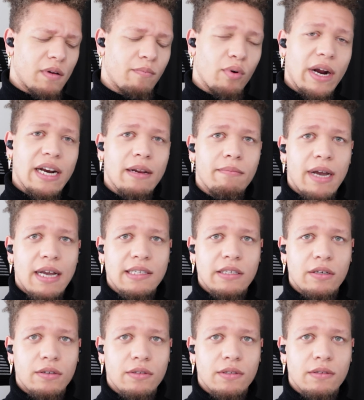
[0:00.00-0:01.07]
Brand
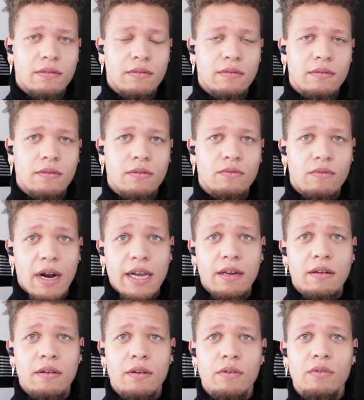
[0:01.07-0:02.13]
ambassadors, right?
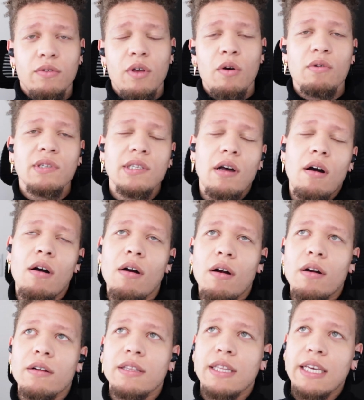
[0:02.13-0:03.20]
Those
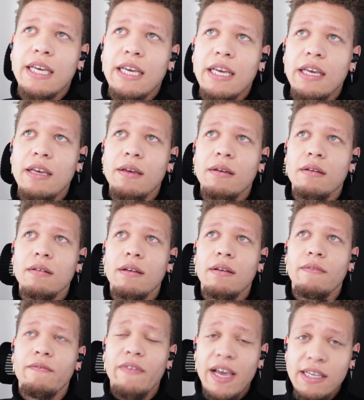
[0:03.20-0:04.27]
are the
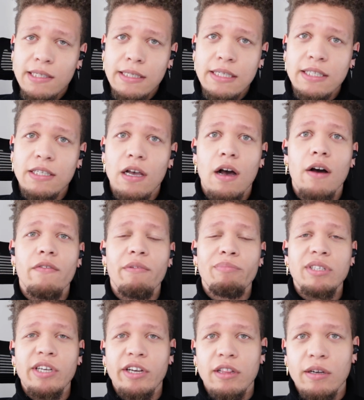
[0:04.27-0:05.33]
faces of a
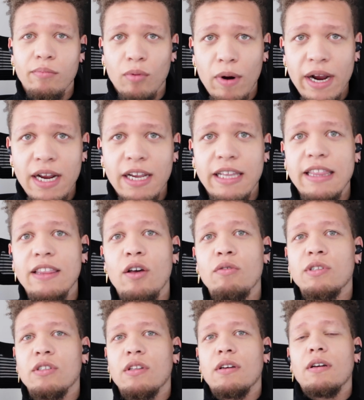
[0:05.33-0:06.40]
particular brand, and
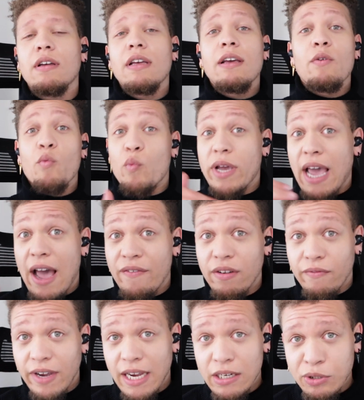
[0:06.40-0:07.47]
we have
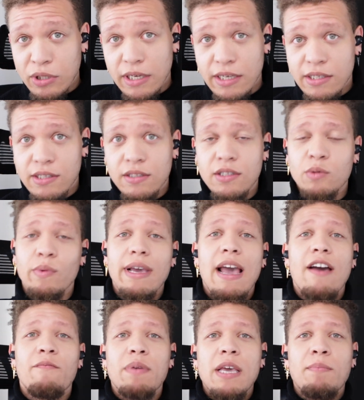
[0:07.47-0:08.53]
evangelists, we
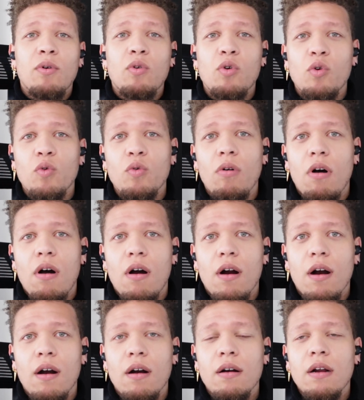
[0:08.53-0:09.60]
have people who
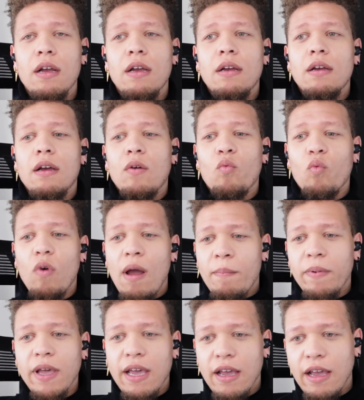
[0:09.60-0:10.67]
are
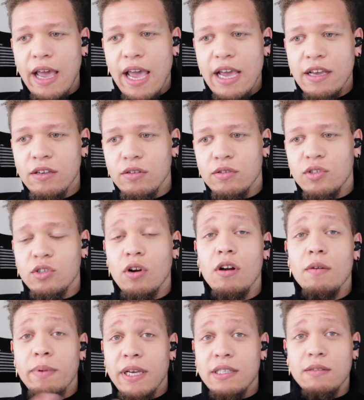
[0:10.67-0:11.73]
repping a
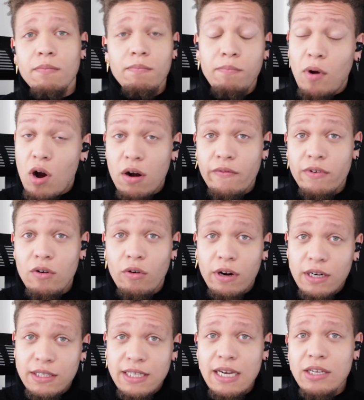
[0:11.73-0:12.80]
certain part of an
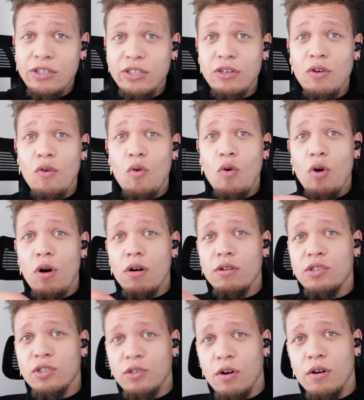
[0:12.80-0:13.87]
organization or
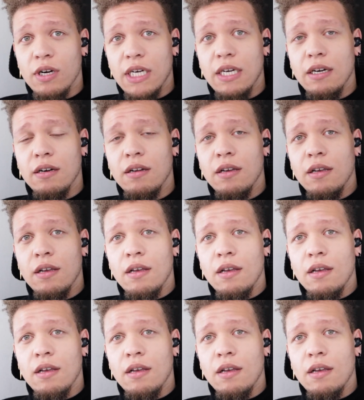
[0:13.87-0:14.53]
certain